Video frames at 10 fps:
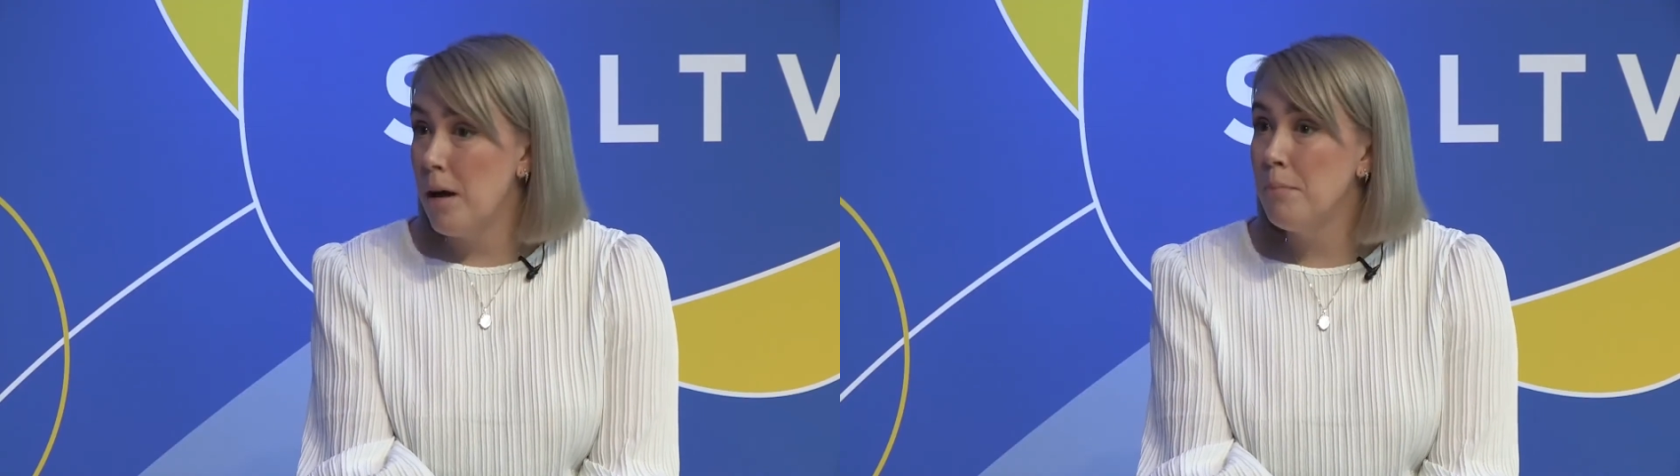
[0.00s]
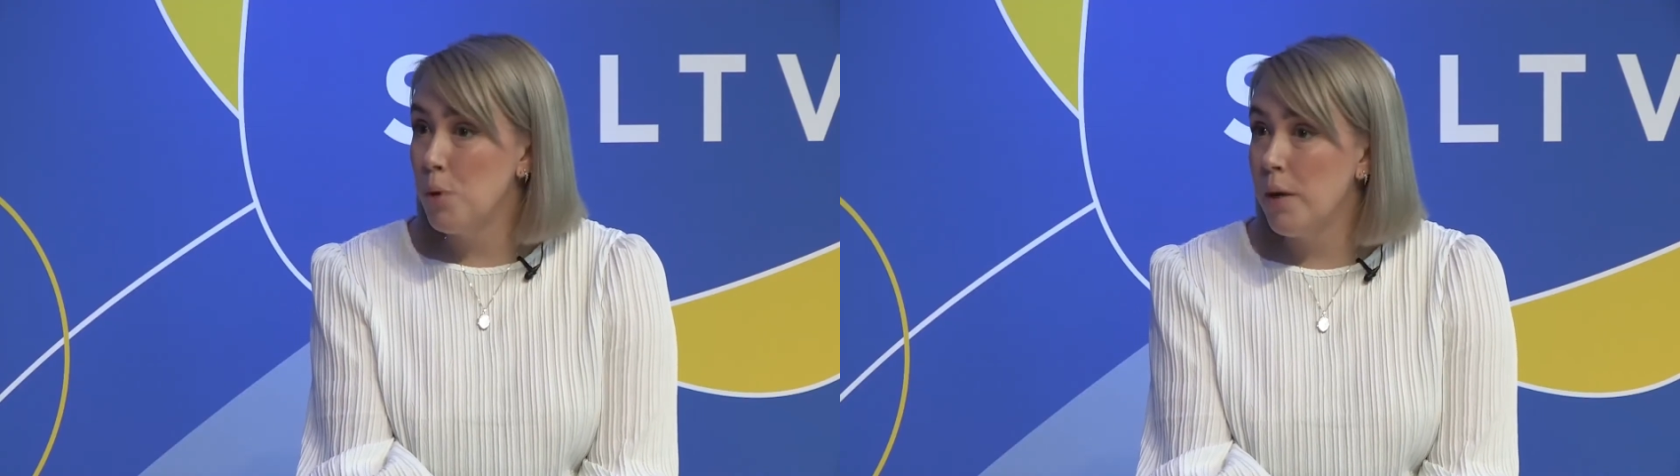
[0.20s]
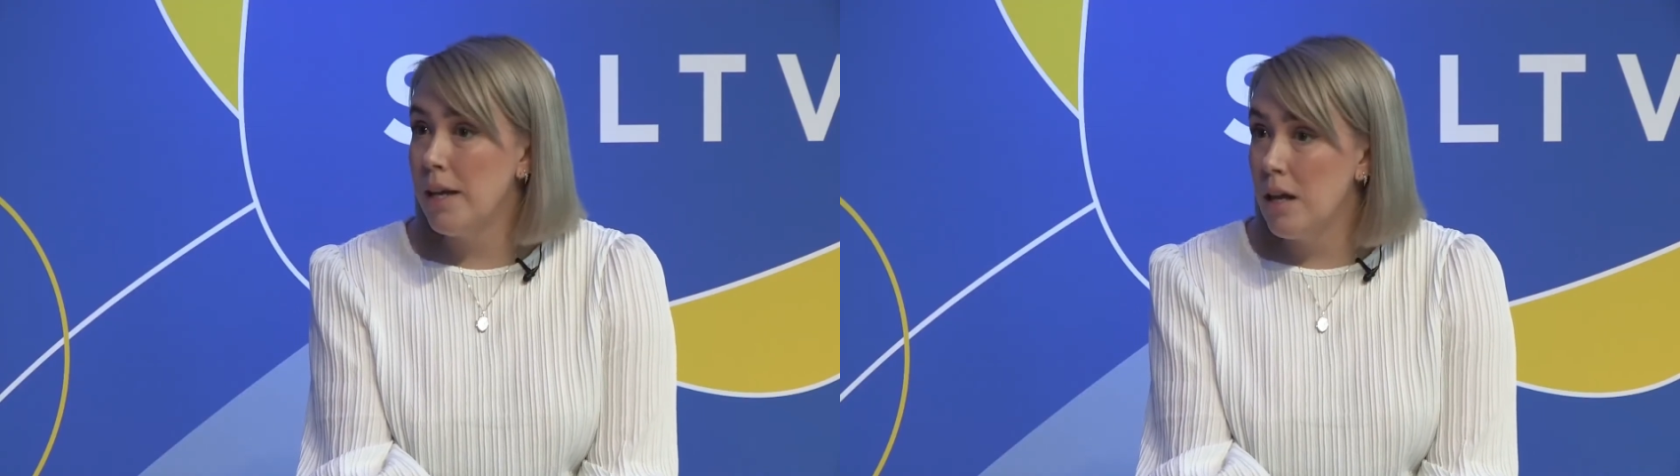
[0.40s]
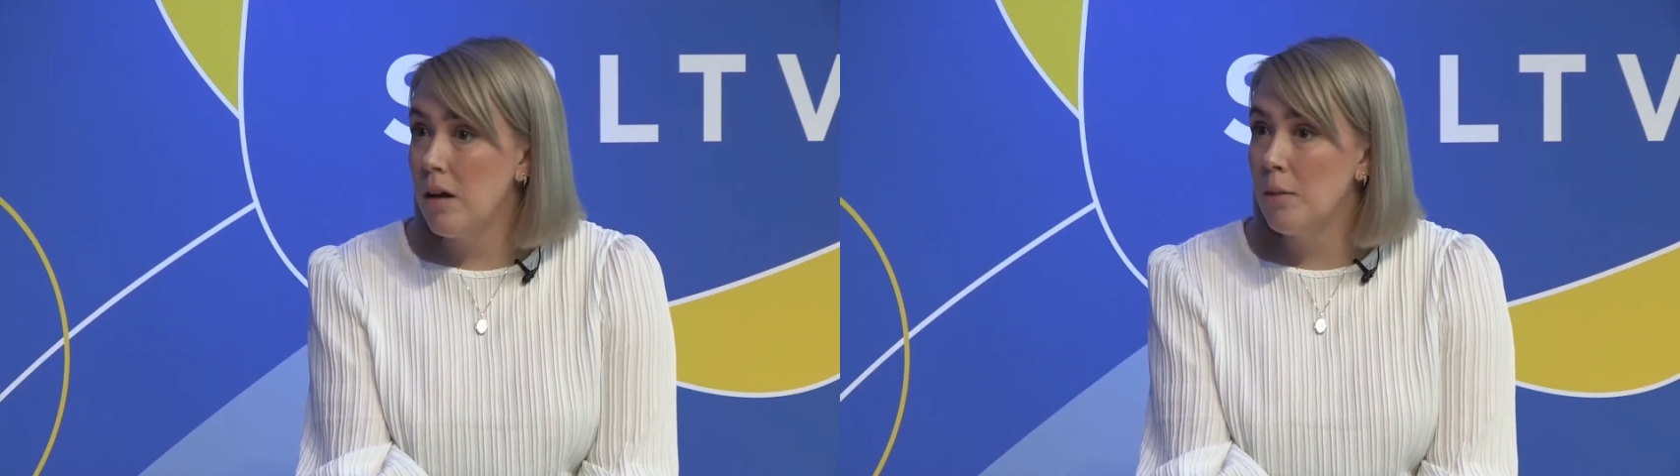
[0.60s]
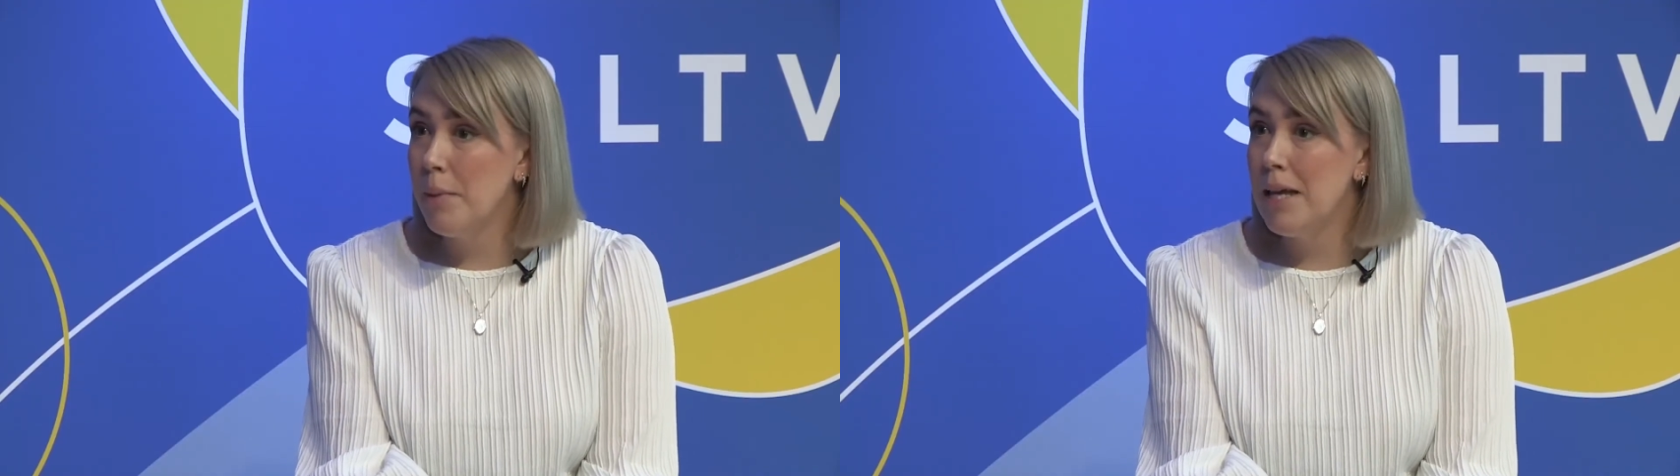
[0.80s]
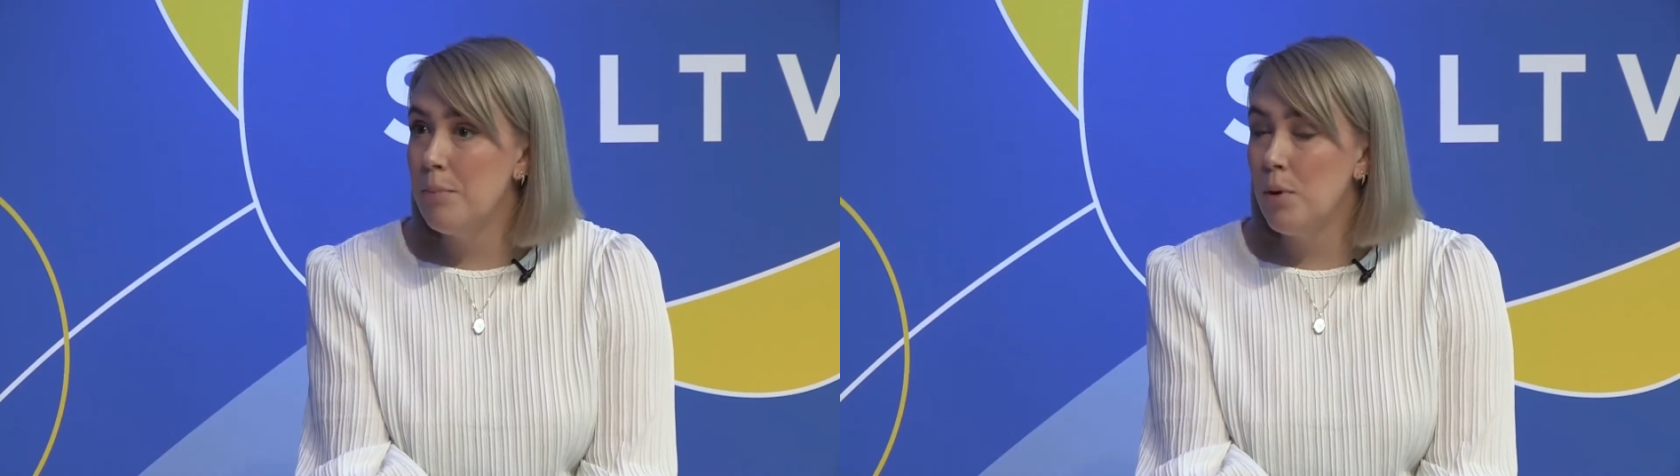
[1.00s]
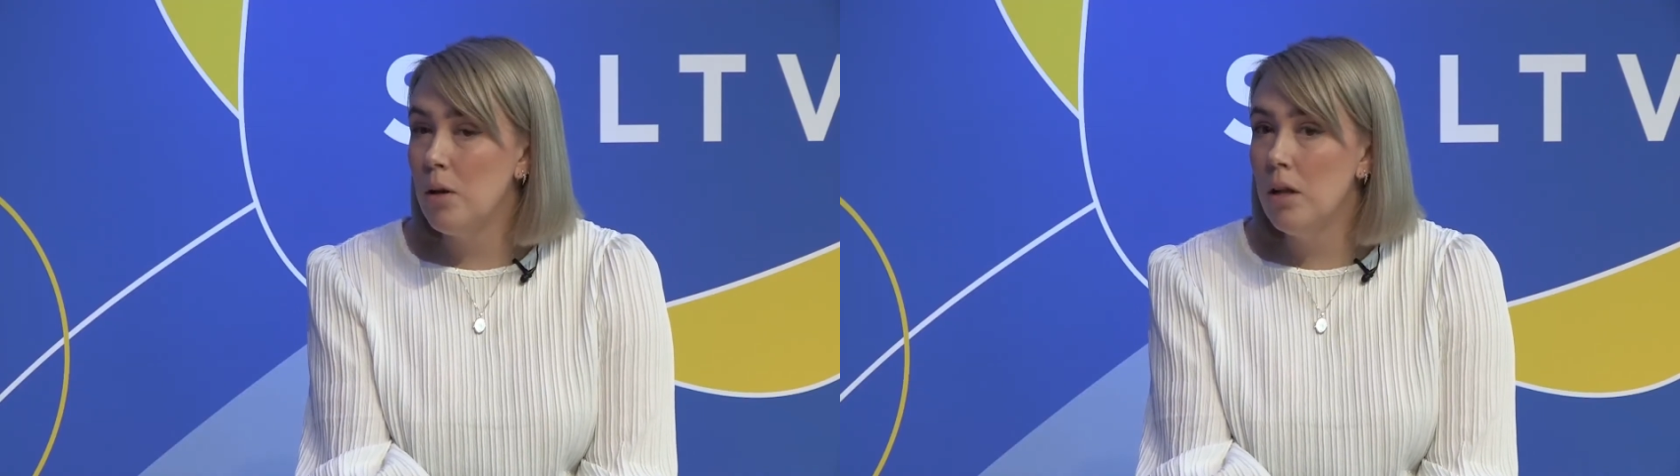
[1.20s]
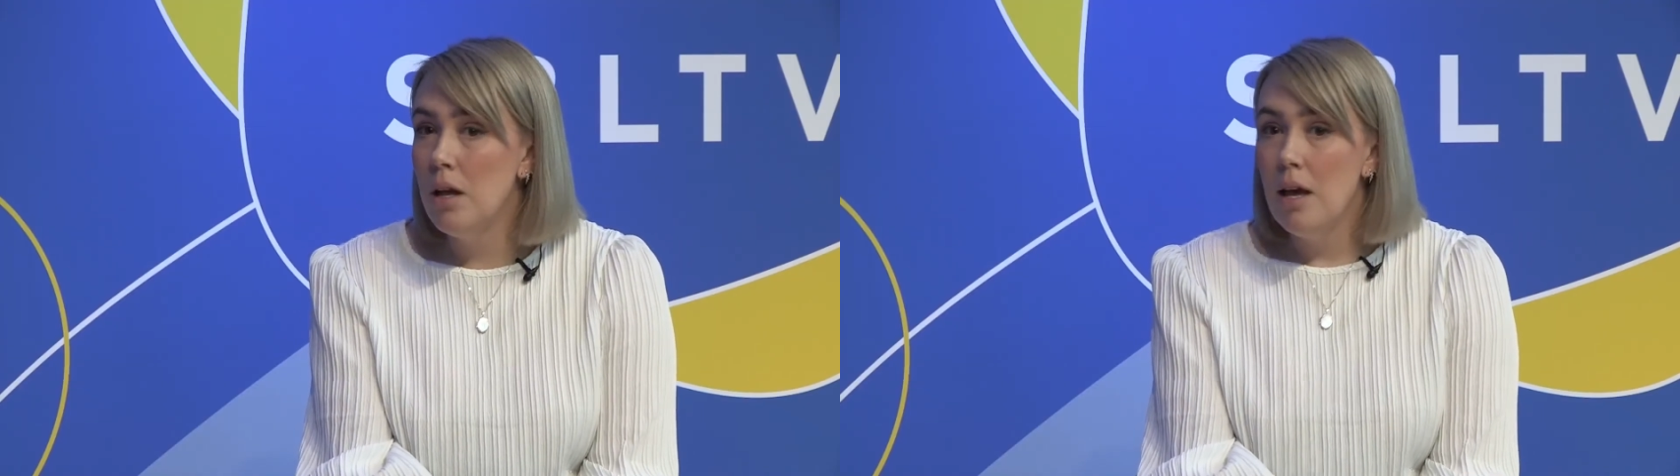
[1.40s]
employing young
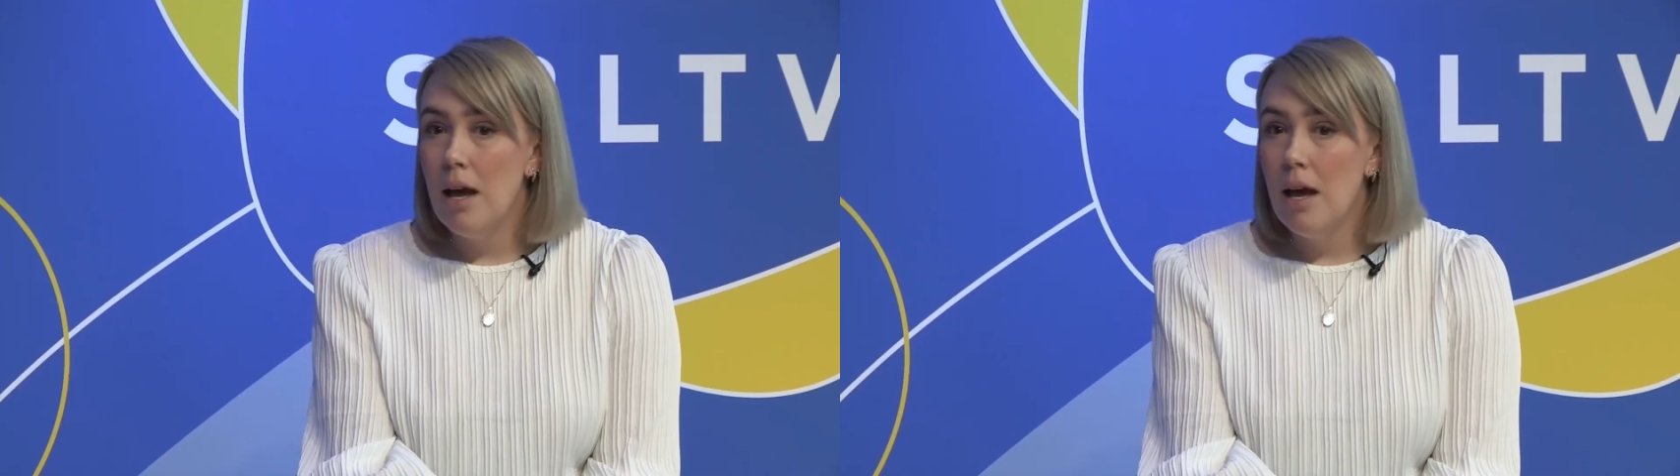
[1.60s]
people.